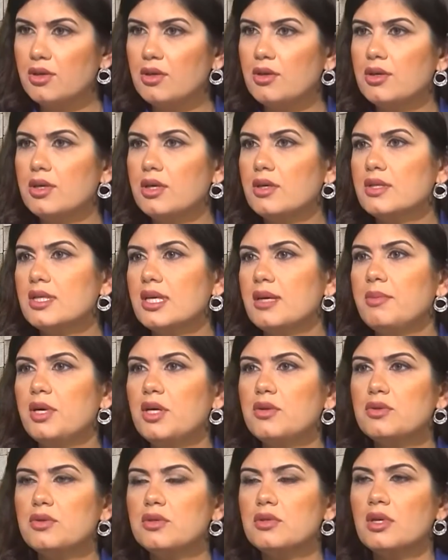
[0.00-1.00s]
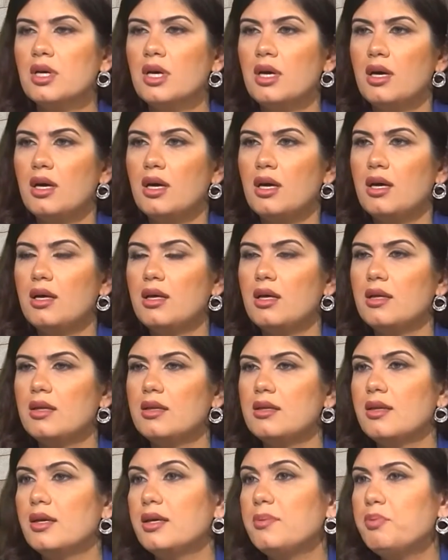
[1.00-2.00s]
Laurance, about
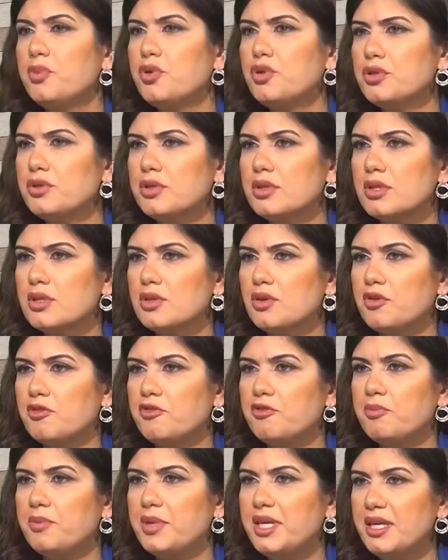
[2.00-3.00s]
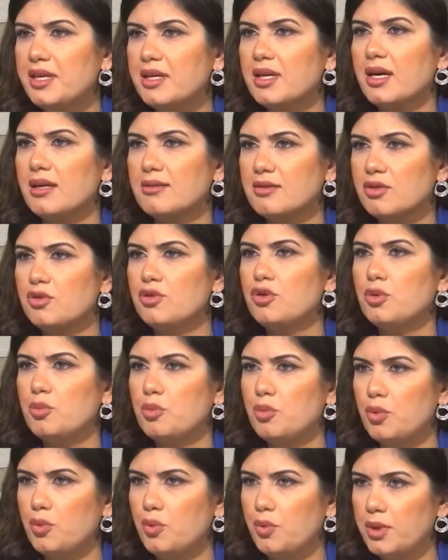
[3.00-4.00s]
the importance of being at
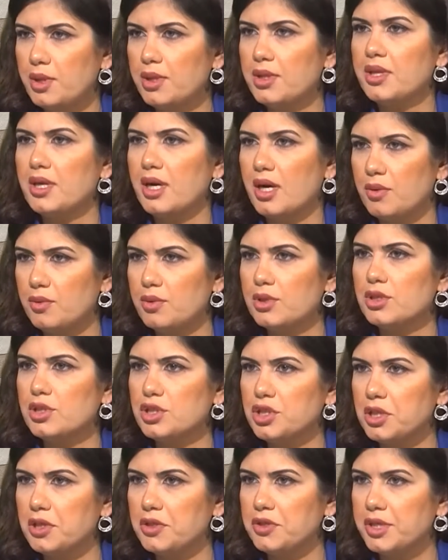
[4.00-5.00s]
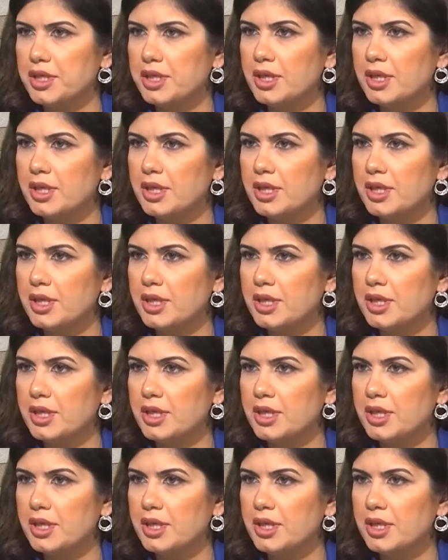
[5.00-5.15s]
home with our children.